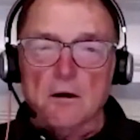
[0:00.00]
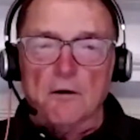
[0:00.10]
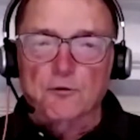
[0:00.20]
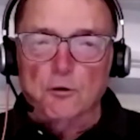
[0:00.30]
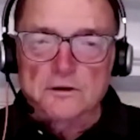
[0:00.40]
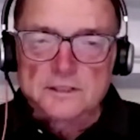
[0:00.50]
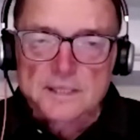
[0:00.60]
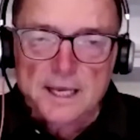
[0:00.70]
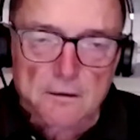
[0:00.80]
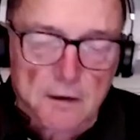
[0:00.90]
Of course
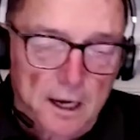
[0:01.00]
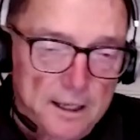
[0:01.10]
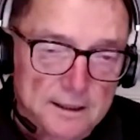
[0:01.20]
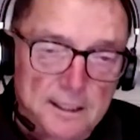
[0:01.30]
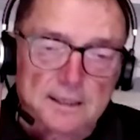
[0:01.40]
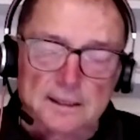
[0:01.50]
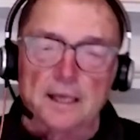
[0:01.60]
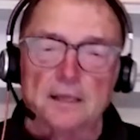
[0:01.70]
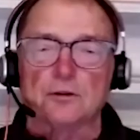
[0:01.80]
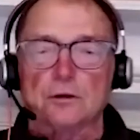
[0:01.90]
they own. I think
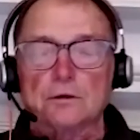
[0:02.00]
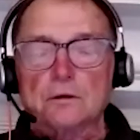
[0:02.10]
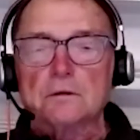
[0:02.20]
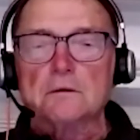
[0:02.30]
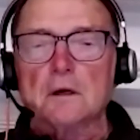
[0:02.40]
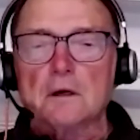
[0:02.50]
they do.